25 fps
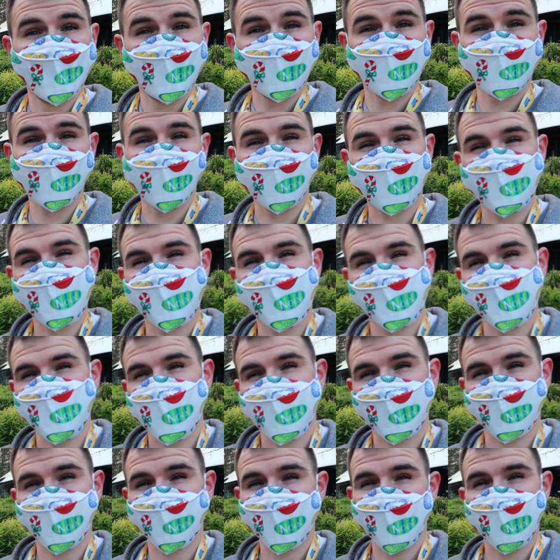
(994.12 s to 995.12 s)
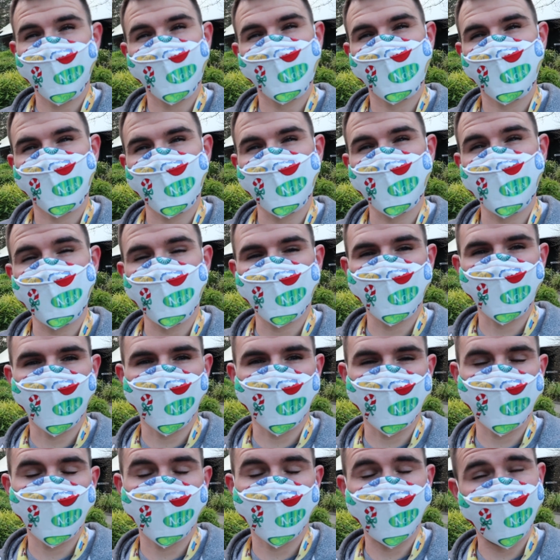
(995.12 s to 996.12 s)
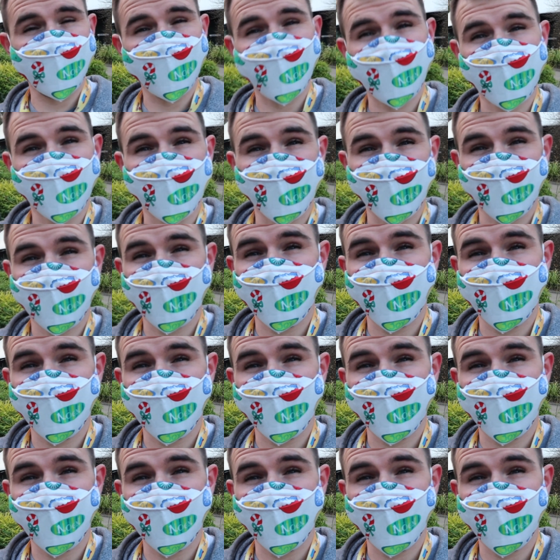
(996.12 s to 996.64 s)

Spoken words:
Right, so the next thing that we've got on